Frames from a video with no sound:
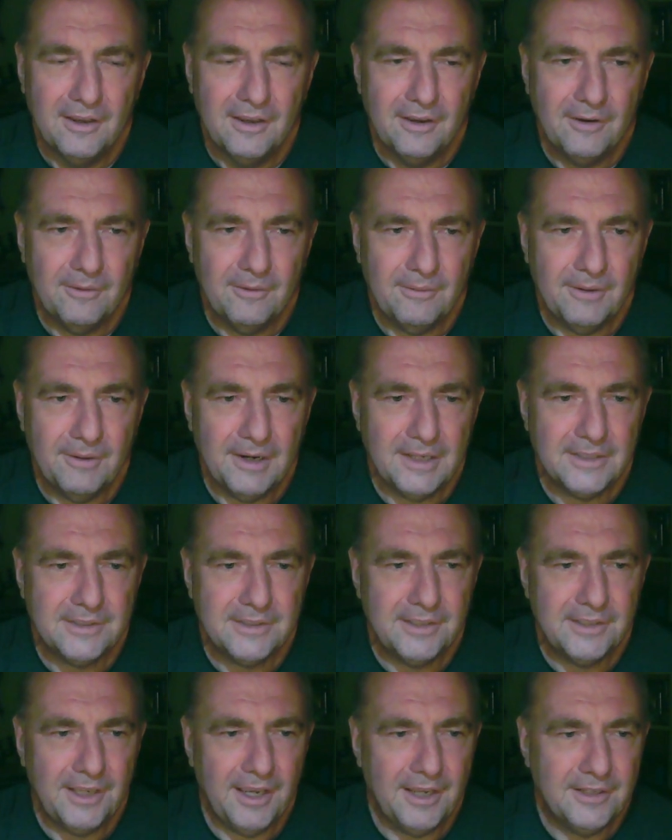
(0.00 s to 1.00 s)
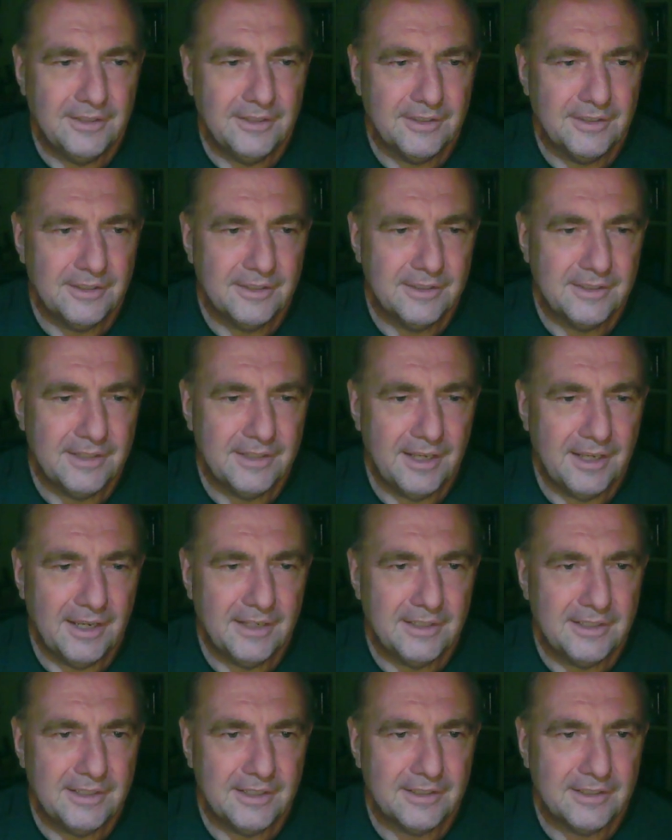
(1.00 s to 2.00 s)
Whereas the engine said,
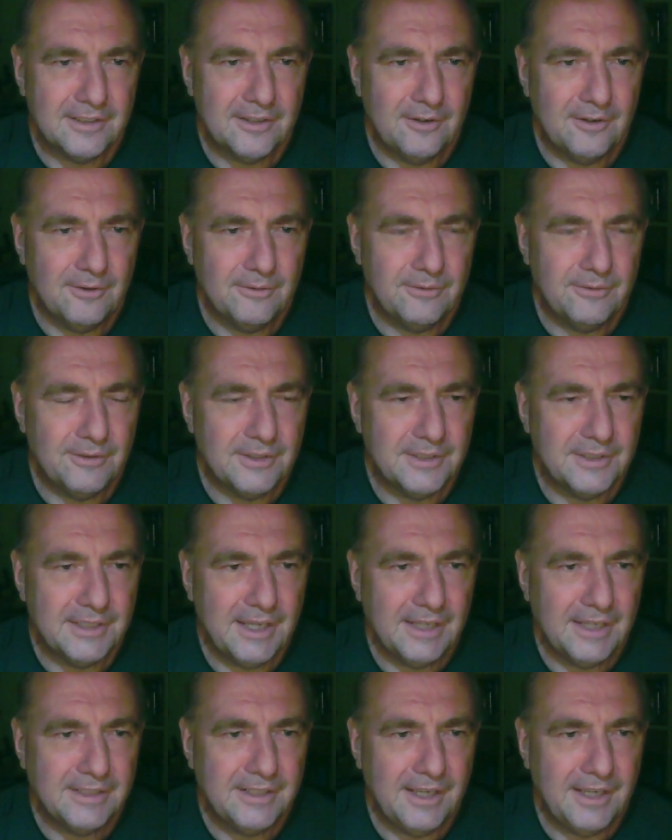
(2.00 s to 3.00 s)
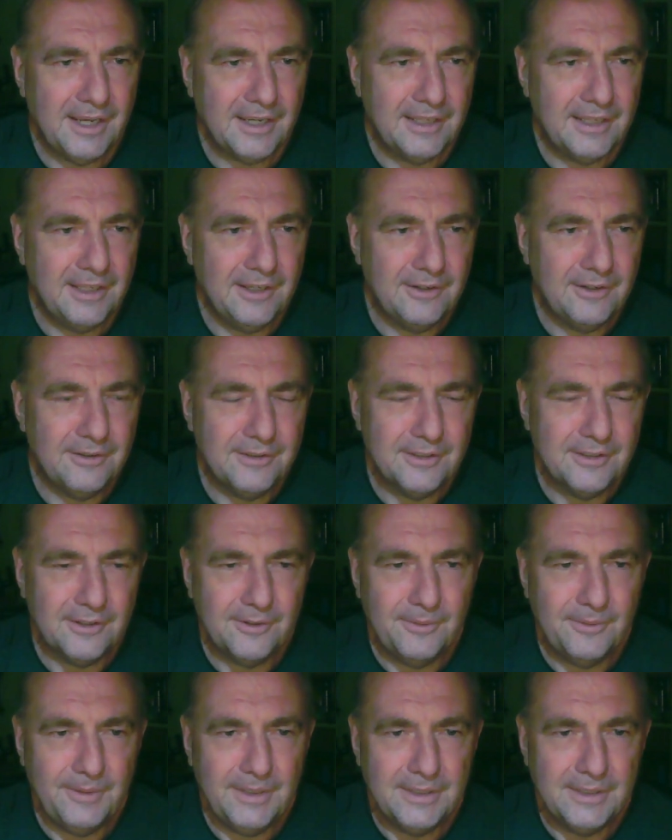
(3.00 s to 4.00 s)
just go for the attack here on the
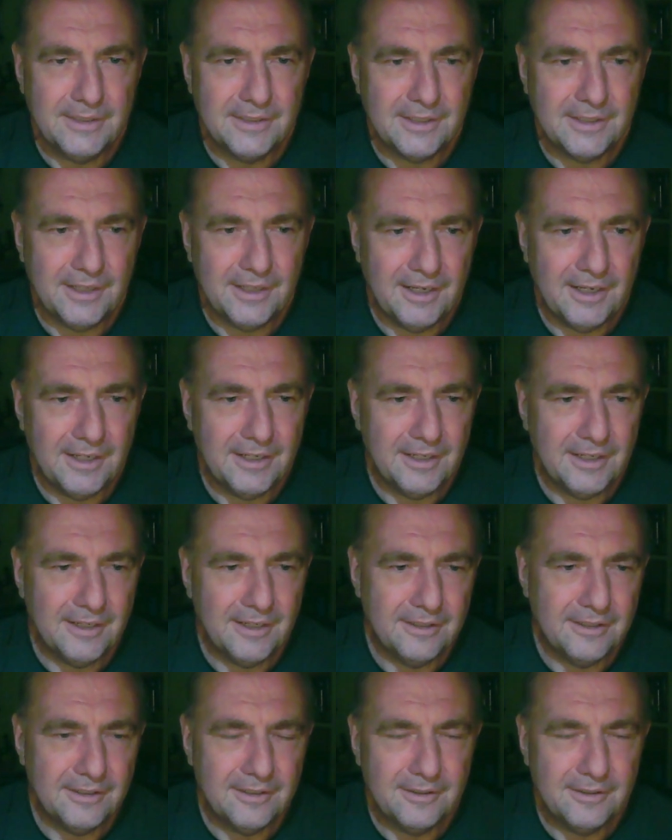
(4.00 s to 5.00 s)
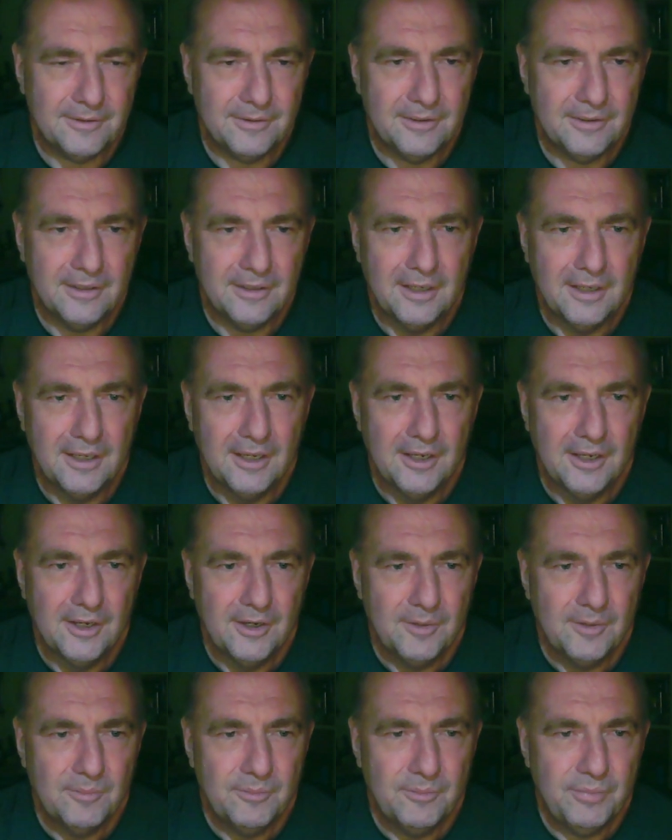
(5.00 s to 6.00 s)
queen side and
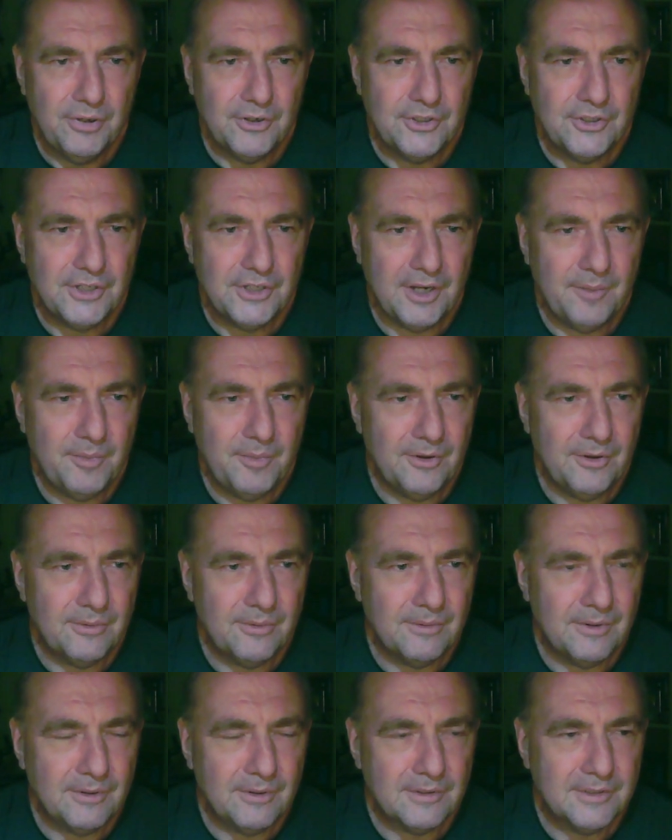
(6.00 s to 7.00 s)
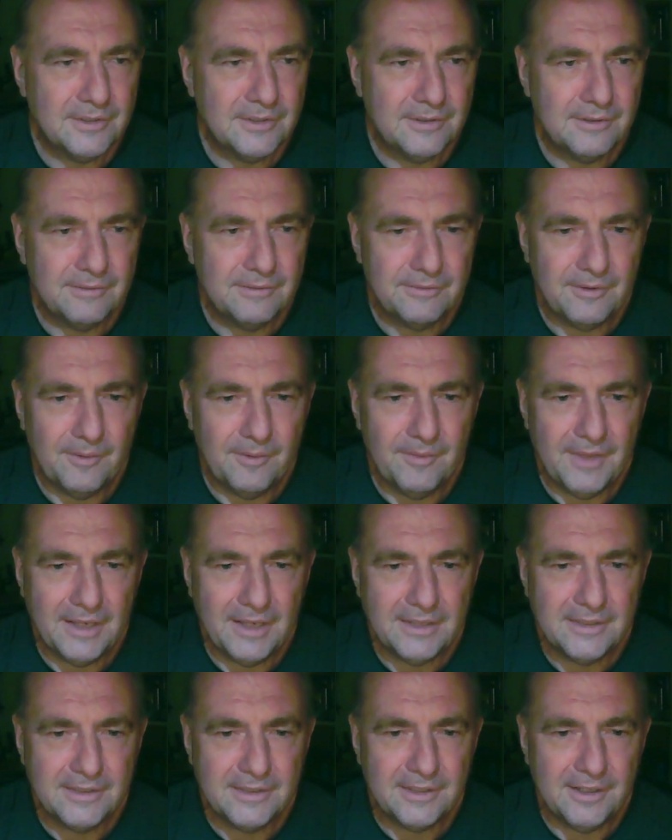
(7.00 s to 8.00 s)
push up your rooks from that
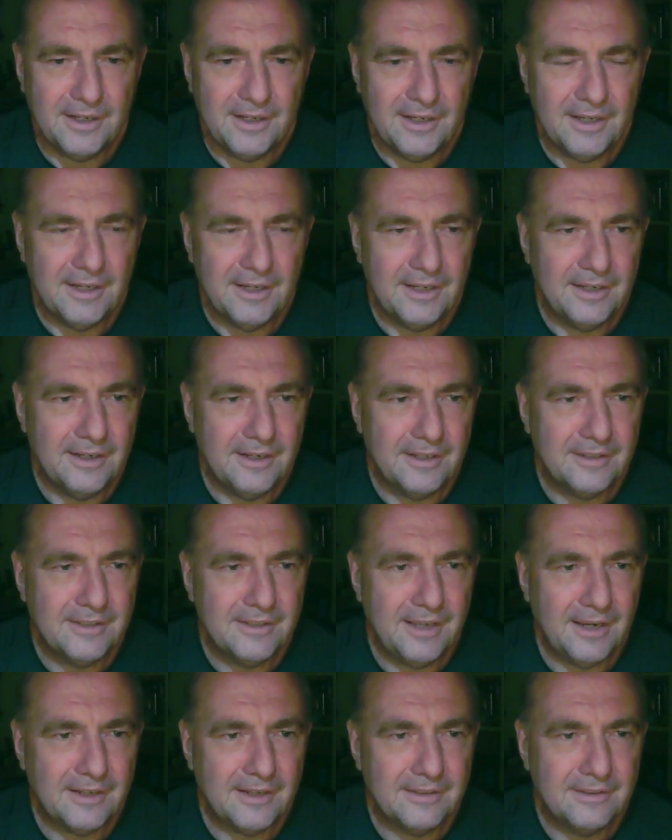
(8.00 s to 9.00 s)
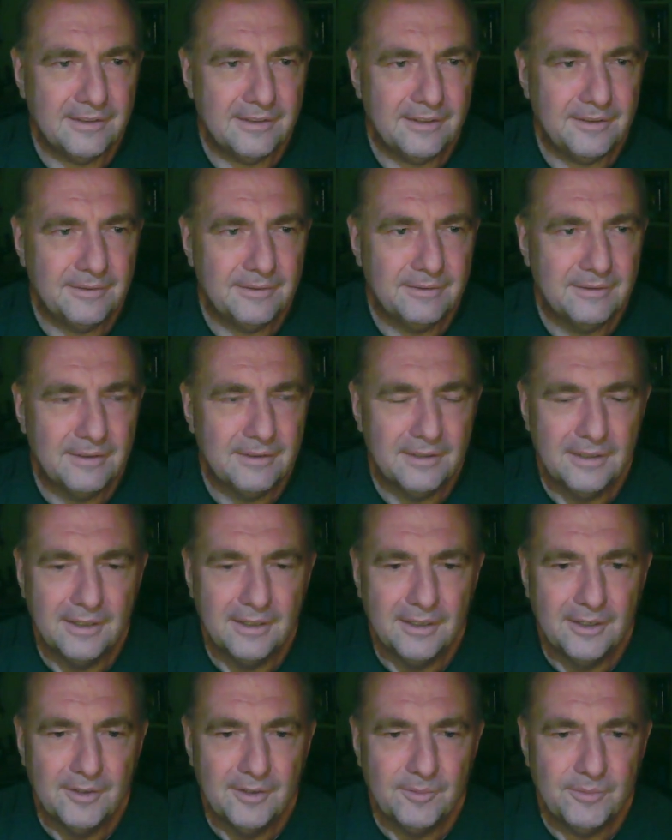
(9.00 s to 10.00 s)
side and attack the
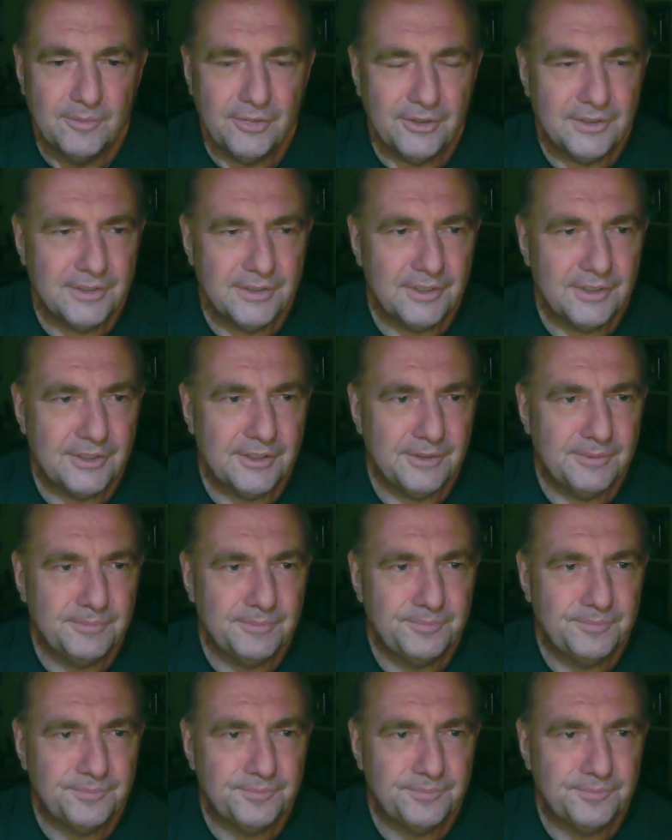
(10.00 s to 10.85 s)
position.